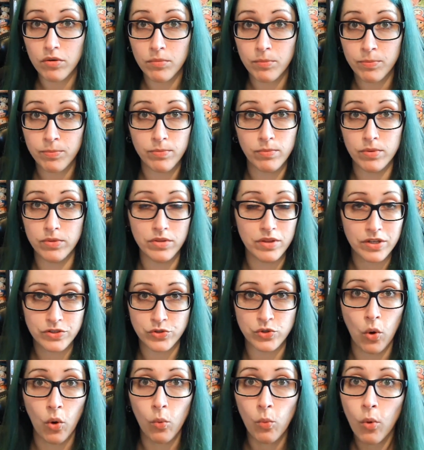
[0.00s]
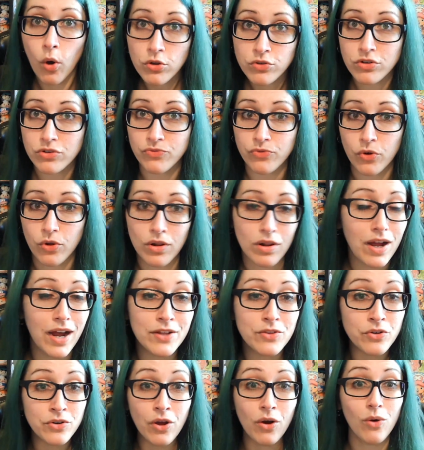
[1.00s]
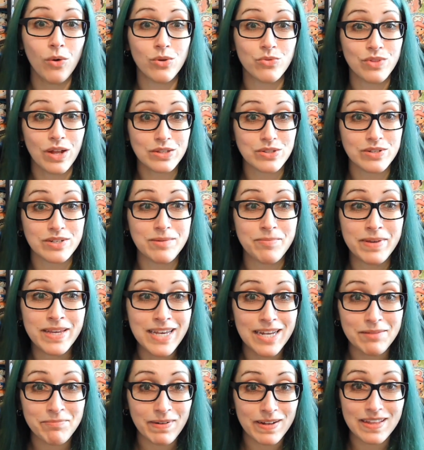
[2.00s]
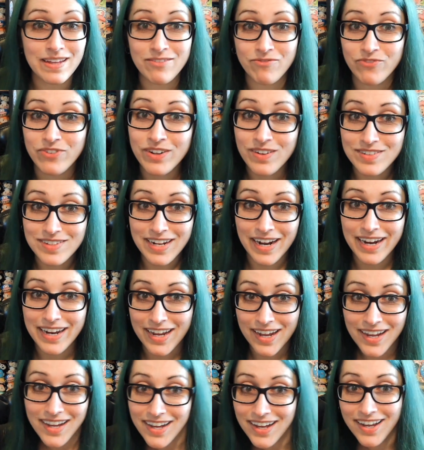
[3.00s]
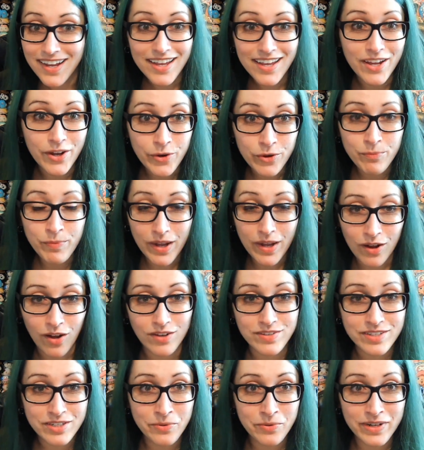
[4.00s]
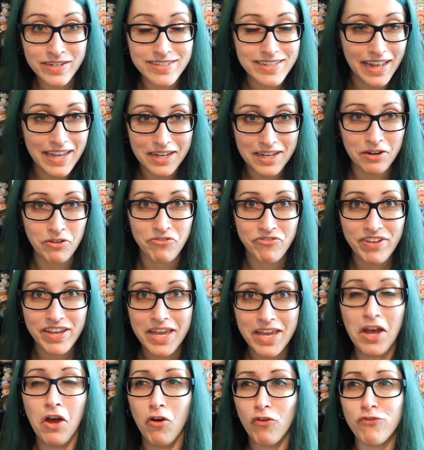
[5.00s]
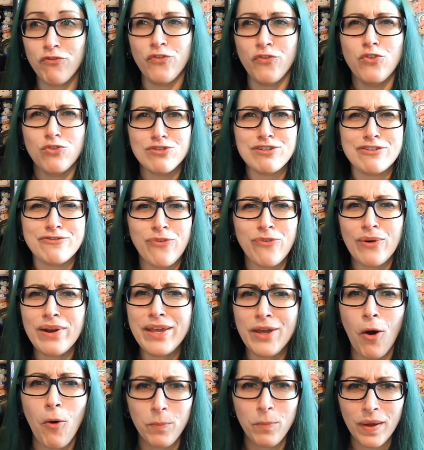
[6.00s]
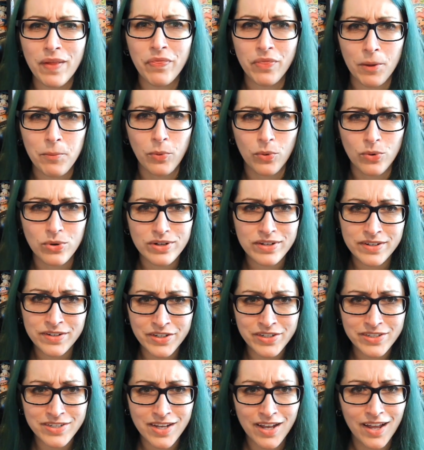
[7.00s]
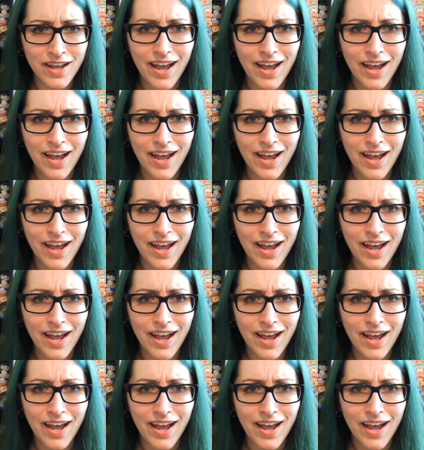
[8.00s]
There's no waterfall. I don't know if that's going to be it, but it feels like it could be a consequence. Like Luffy forcefully opened the borders.